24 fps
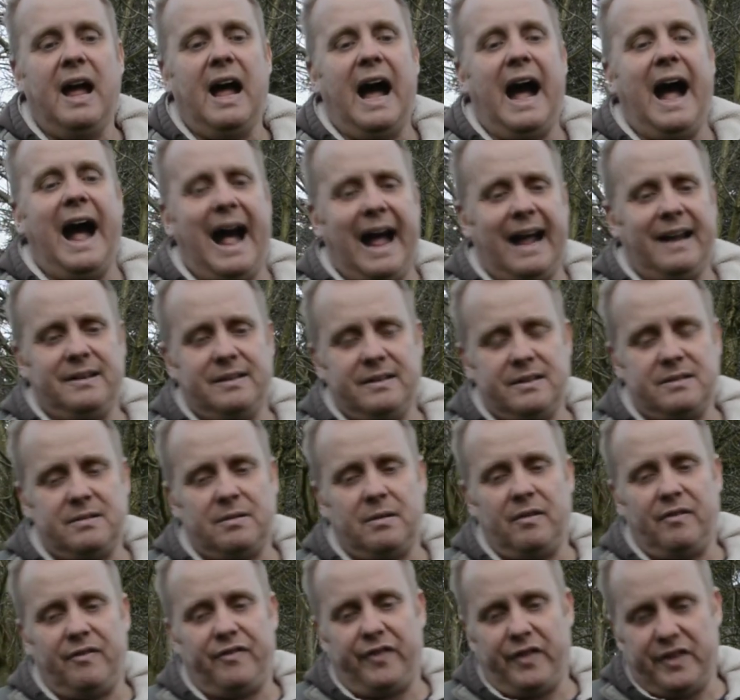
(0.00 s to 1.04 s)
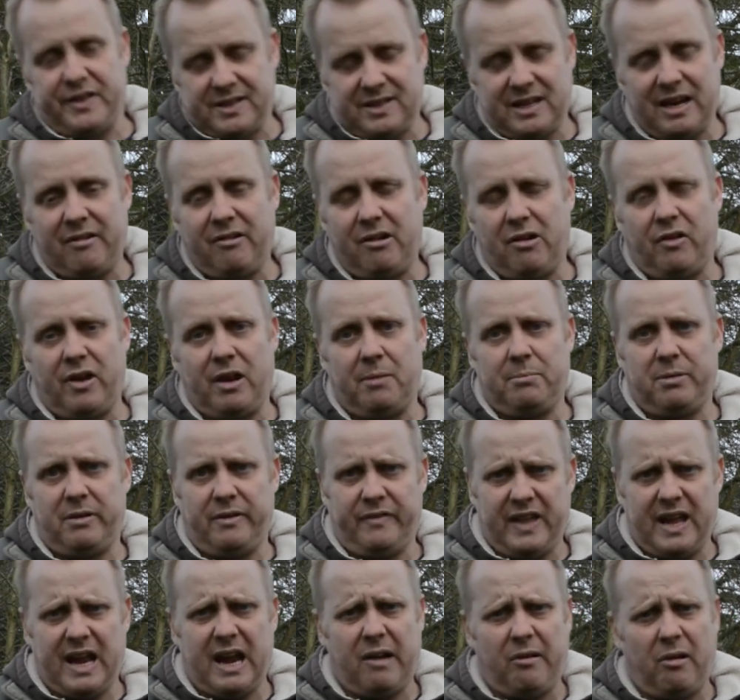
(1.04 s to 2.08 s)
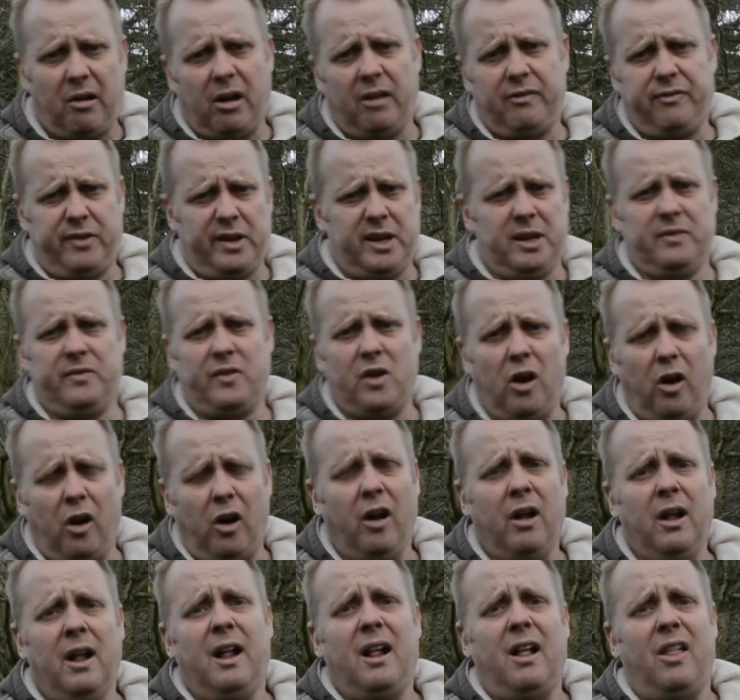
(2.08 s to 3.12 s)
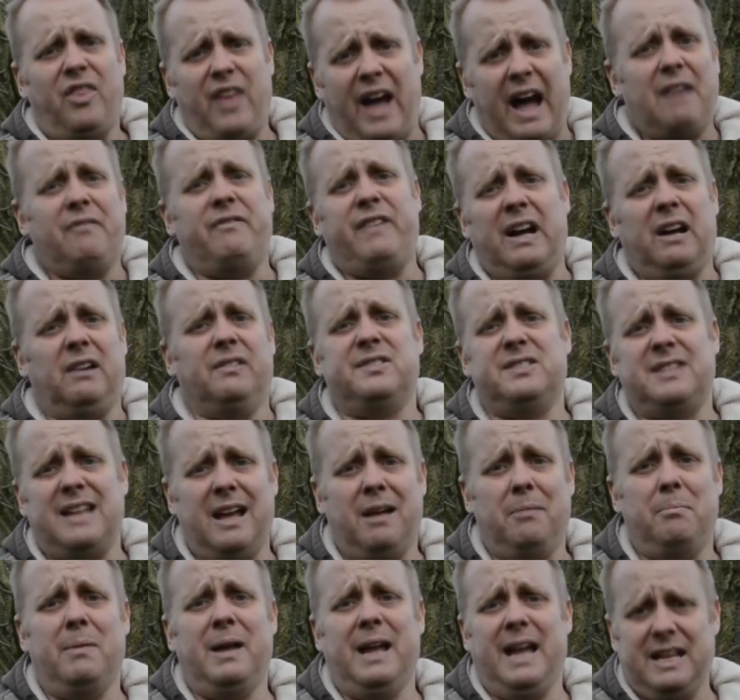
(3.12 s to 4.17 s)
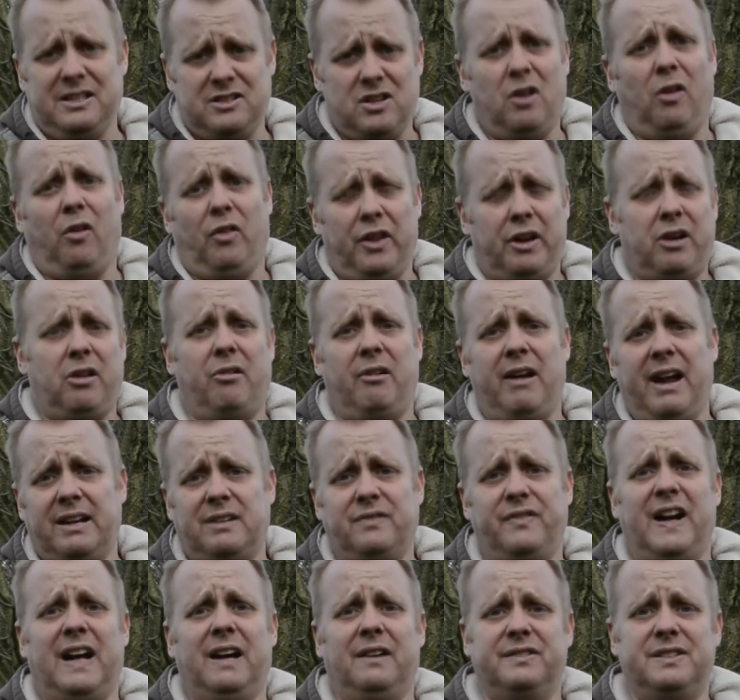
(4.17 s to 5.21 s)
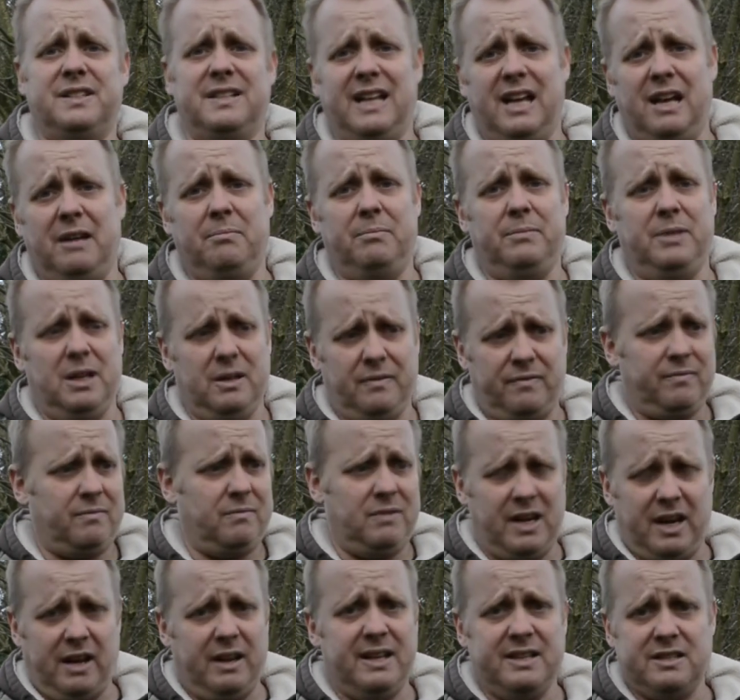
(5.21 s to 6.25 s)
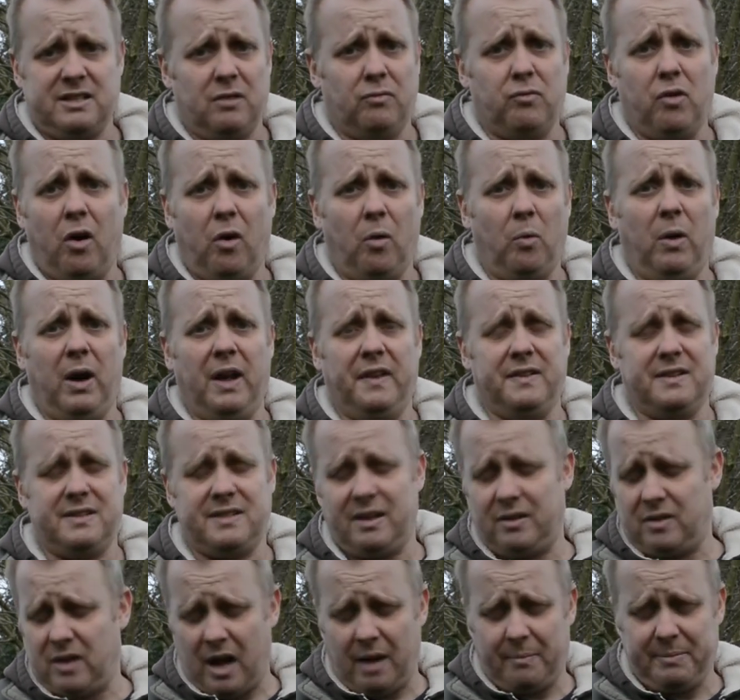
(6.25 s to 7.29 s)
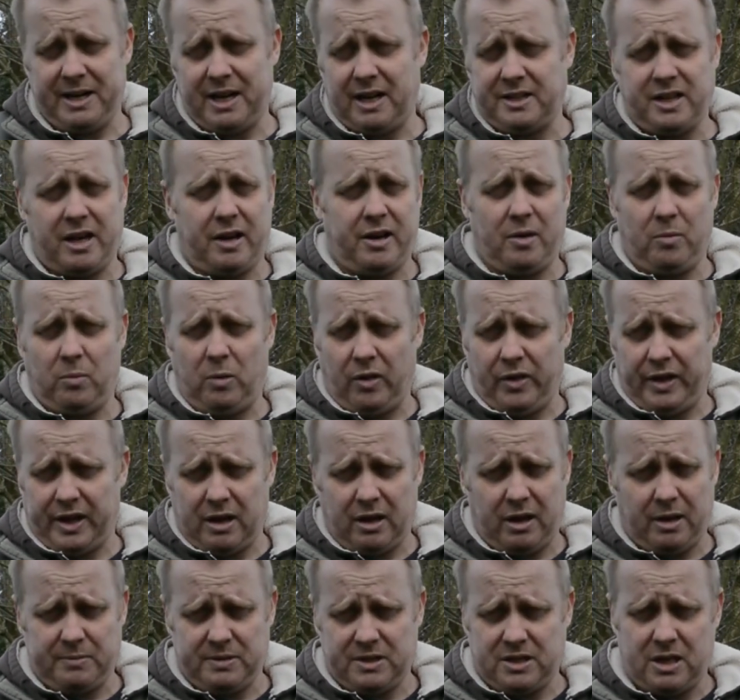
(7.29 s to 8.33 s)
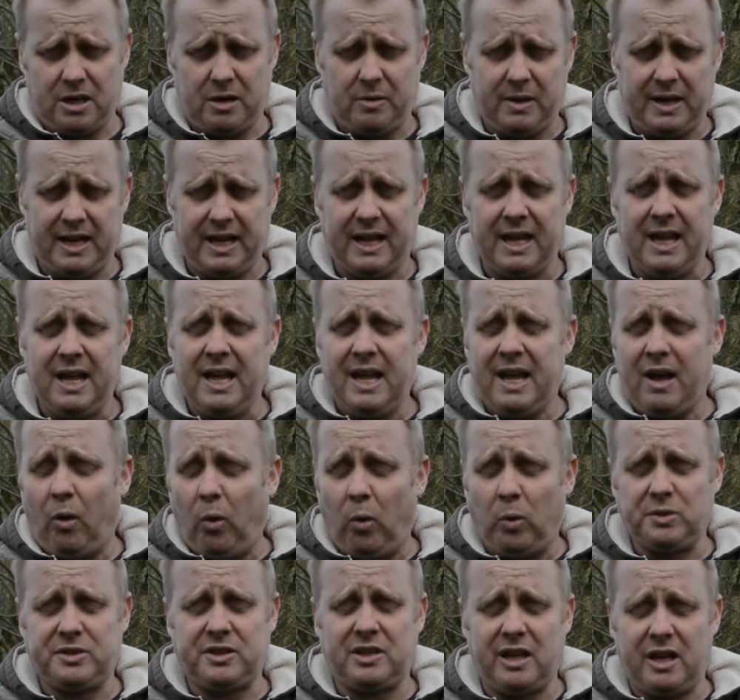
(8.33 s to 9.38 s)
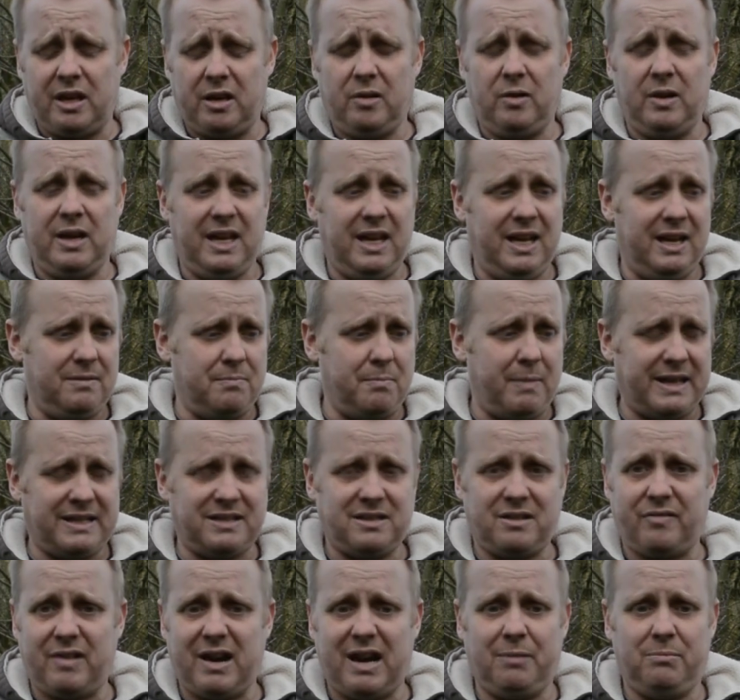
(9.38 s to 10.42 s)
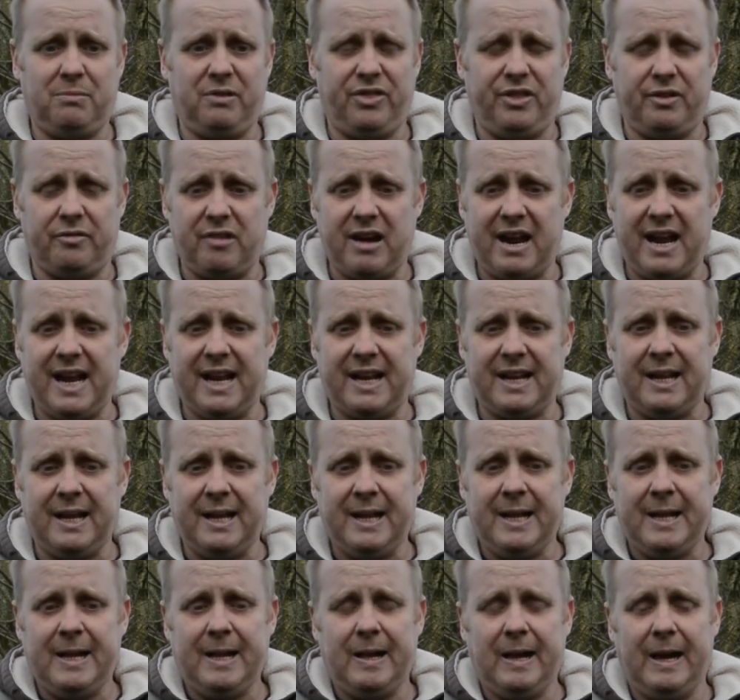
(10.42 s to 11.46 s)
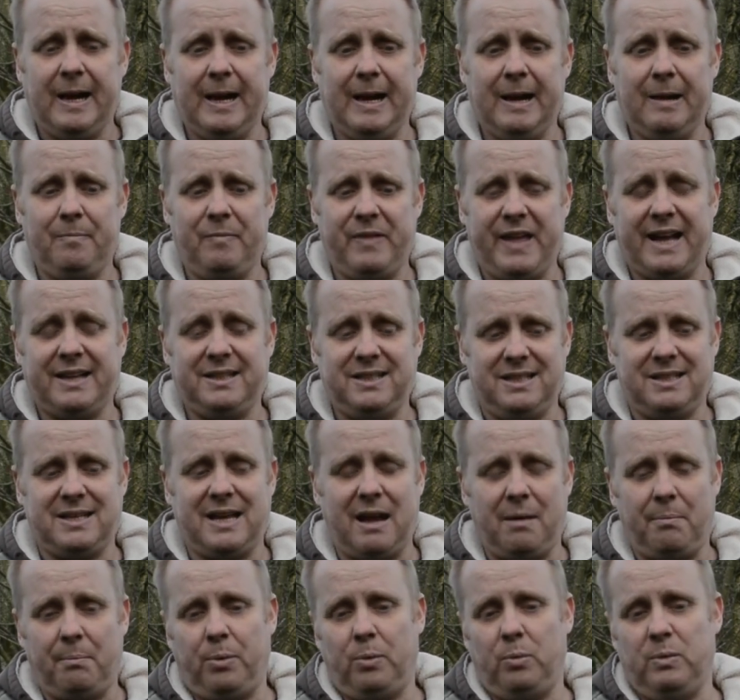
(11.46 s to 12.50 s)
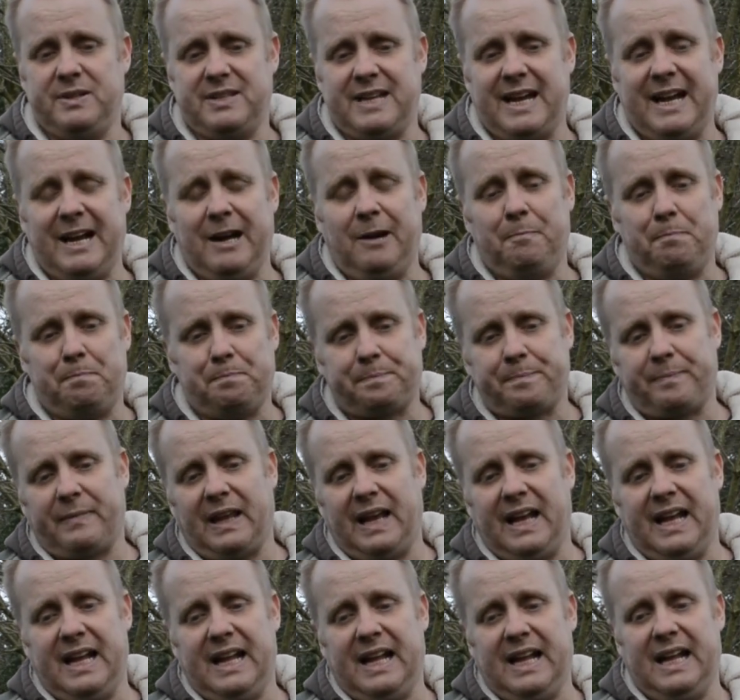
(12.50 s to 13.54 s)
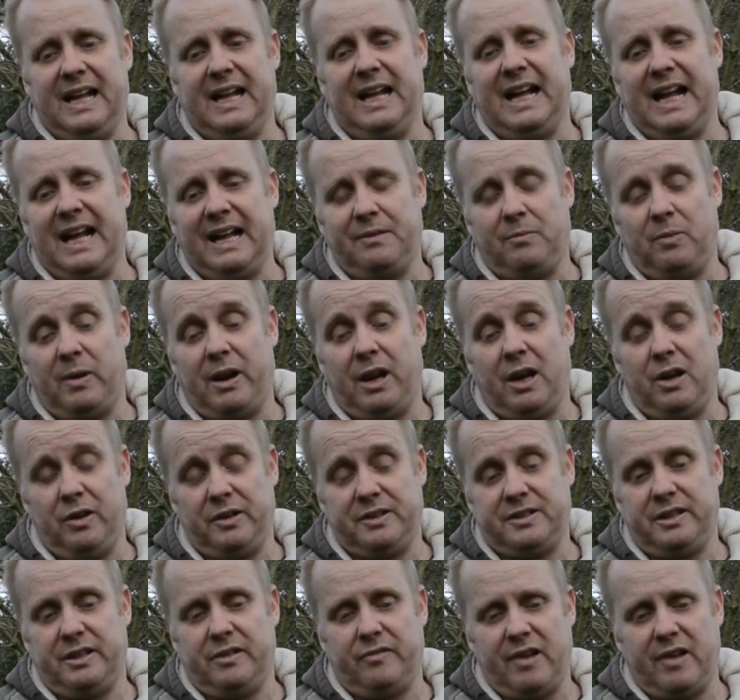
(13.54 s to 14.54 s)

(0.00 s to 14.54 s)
And for the serial number of the air rifle you've got, that valve stem is not the correct valve stem. You know, it's the wrong one. So, I mean, I don't know what the guy was doing. Also, he'd messed around with the reg. The anti-tamper was out. And when I looked at the